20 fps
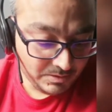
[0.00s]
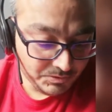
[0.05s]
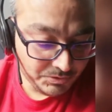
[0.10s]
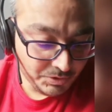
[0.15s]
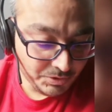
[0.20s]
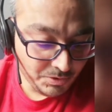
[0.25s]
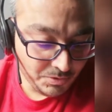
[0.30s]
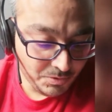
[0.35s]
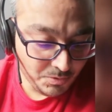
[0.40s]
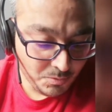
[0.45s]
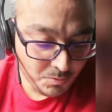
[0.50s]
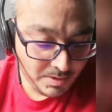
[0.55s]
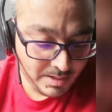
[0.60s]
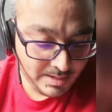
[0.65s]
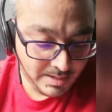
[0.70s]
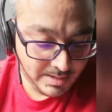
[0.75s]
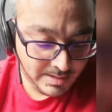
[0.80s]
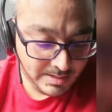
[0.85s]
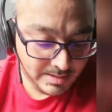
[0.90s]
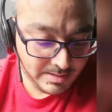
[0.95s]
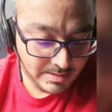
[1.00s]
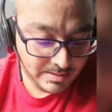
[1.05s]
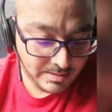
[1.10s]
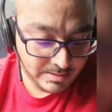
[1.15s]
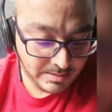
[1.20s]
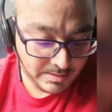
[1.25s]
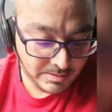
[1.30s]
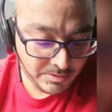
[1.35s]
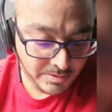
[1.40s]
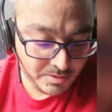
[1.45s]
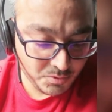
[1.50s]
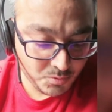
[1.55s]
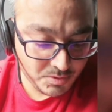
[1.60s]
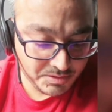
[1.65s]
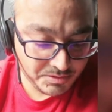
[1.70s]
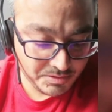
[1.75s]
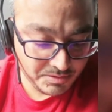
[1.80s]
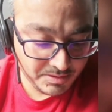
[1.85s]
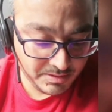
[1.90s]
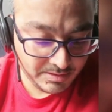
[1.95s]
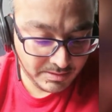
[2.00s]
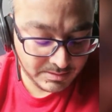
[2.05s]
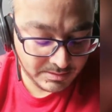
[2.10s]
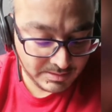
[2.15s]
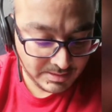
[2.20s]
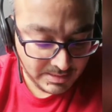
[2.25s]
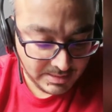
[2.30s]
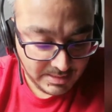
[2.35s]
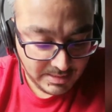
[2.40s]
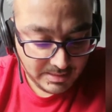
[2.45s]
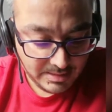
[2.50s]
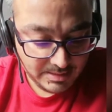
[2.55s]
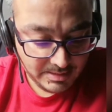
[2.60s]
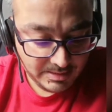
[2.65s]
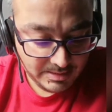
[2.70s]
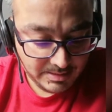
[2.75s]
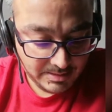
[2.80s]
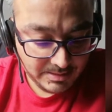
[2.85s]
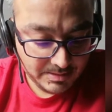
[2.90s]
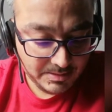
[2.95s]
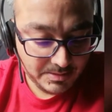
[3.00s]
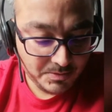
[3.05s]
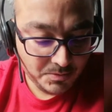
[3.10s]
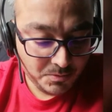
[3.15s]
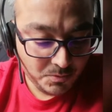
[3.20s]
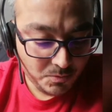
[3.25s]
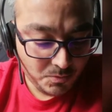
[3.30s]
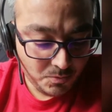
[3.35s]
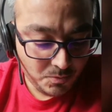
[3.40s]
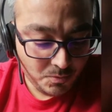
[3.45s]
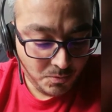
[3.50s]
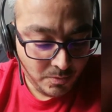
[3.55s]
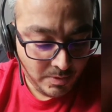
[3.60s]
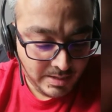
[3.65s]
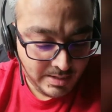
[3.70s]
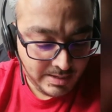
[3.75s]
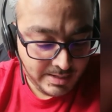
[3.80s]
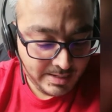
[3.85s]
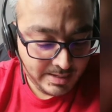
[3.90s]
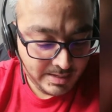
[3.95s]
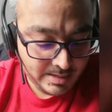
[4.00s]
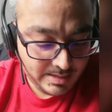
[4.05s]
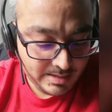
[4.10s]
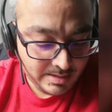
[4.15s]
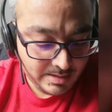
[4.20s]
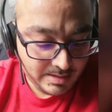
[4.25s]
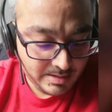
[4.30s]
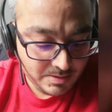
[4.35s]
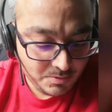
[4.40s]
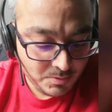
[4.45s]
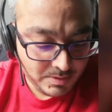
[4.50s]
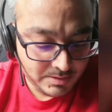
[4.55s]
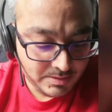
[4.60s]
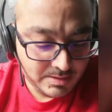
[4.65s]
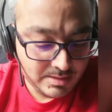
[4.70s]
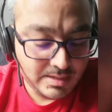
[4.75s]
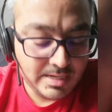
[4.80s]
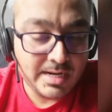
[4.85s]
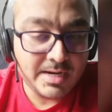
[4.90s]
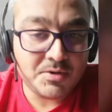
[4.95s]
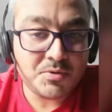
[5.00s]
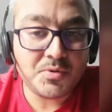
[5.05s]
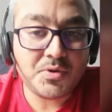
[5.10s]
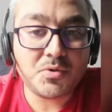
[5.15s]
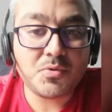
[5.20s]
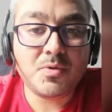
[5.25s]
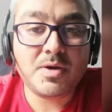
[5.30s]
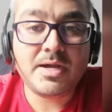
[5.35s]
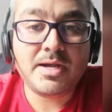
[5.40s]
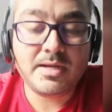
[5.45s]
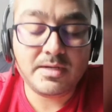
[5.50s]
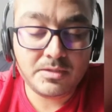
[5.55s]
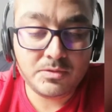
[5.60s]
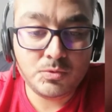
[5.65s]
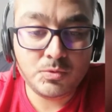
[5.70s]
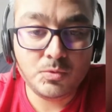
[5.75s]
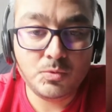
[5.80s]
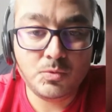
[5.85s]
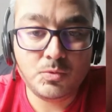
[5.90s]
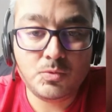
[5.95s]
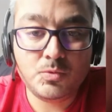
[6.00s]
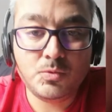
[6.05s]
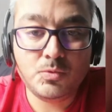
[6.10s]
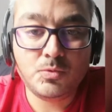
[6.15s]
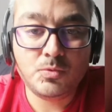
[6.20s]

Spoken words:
So another question is why what are required to